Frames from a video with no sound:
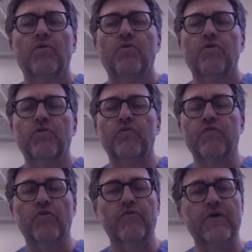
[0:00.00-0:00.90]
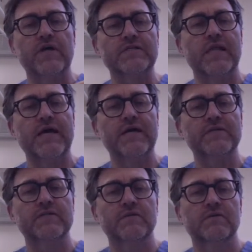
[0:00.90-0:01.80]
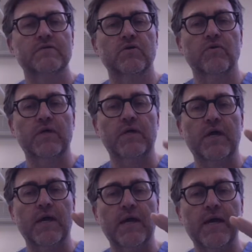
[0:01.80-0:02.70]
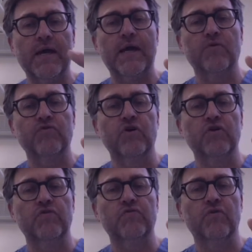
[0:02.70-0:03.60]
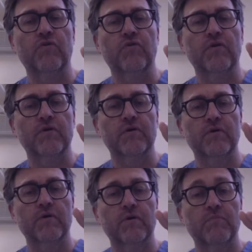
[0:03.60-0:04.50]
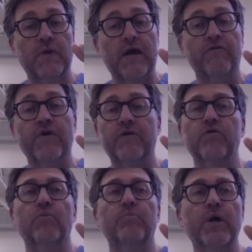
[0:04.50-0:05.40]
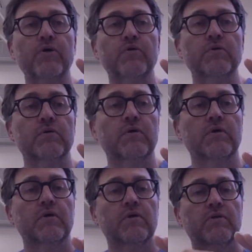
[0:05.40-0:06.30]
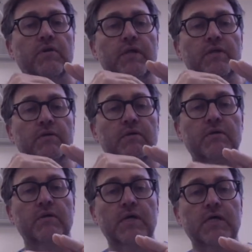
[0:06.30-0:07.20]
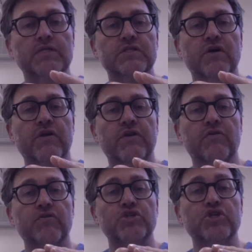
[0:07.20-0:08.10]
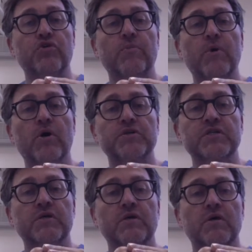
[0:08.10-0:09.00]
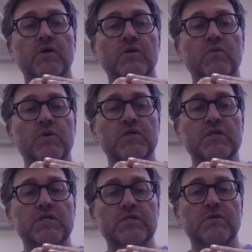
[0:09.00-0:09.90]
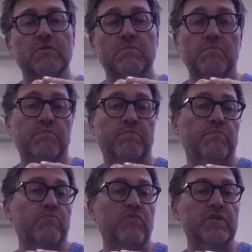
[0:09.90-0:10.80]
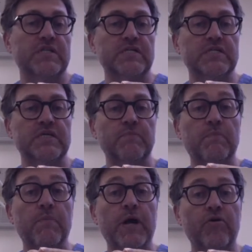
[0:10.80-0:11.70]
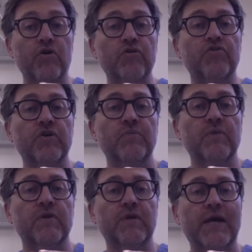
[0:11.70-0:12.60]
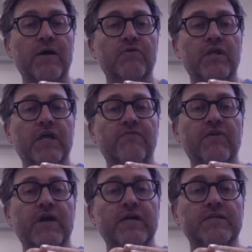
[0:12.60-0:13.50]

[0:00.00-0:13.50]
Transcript: You've got the various layers. So on the outside you've got the calvarial bone, then inside that you've got the dura mater, which is essentially periosteum in the outer layer of that.